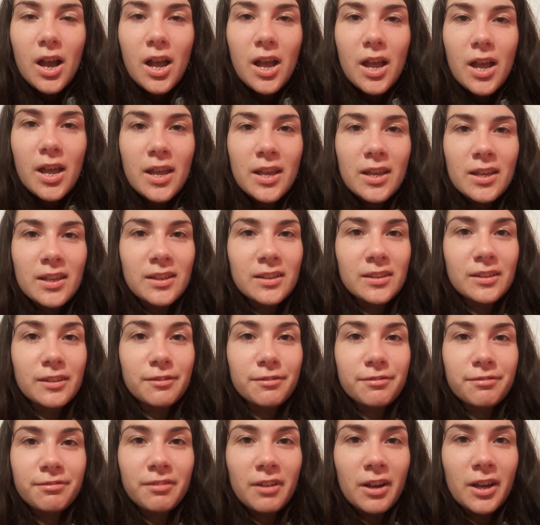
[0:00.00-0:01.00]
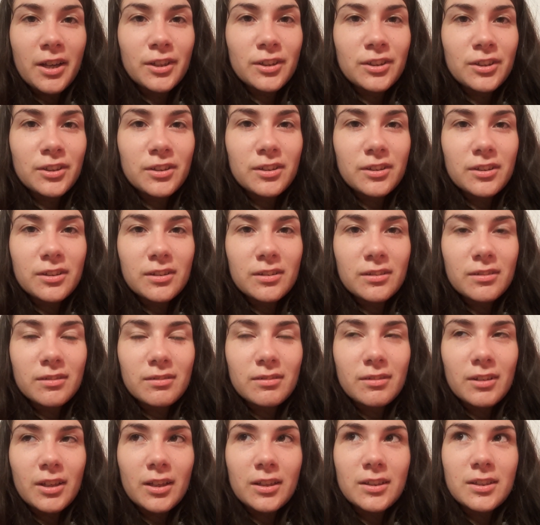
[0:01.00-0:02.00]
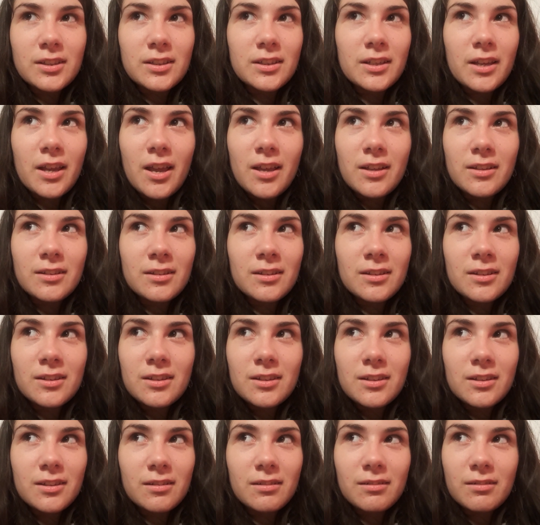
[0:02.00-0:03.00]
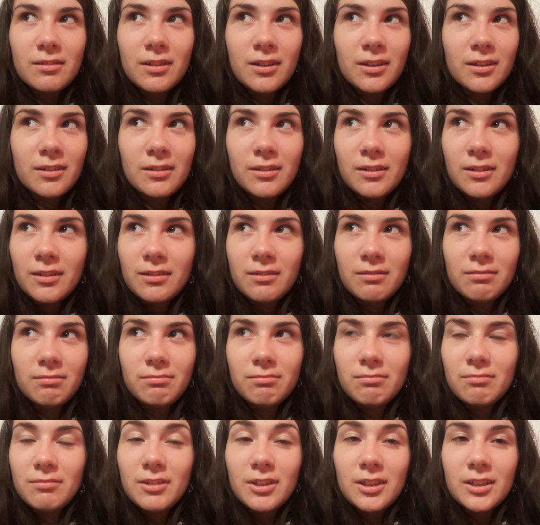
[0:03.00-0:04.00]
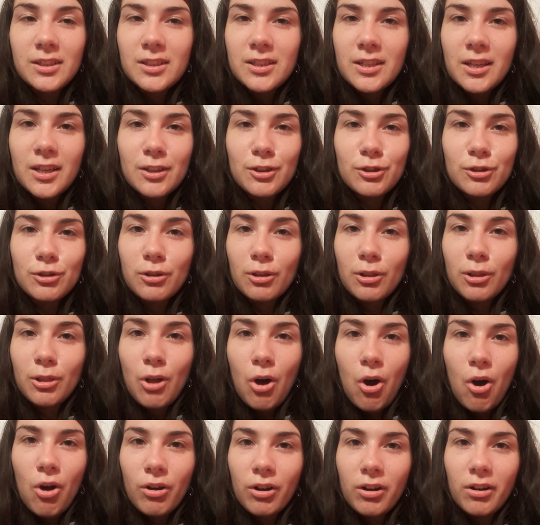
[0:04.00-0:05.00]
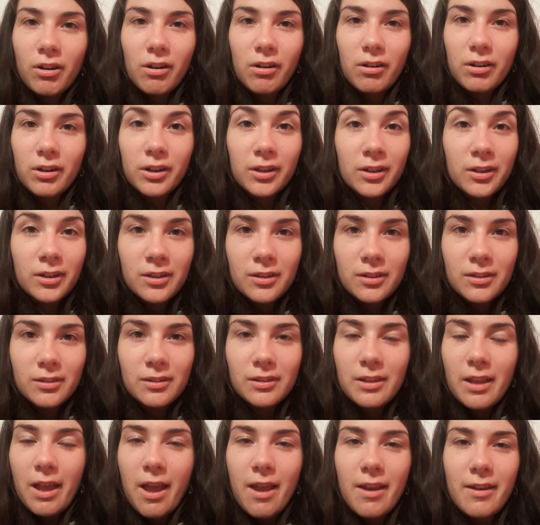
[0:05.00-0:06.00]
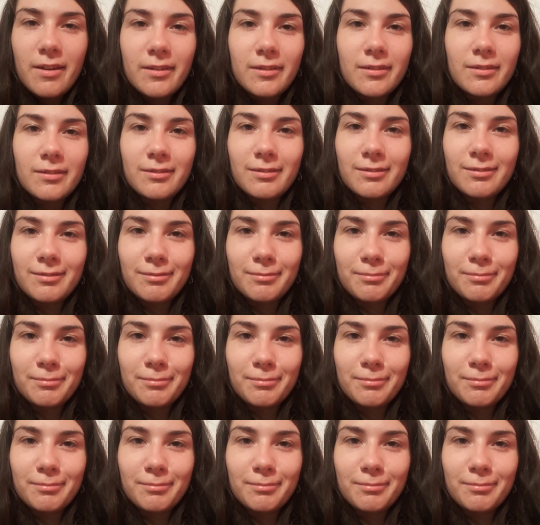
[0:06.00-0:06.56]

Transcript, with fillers: And the fight extends, it, it, it takes longer than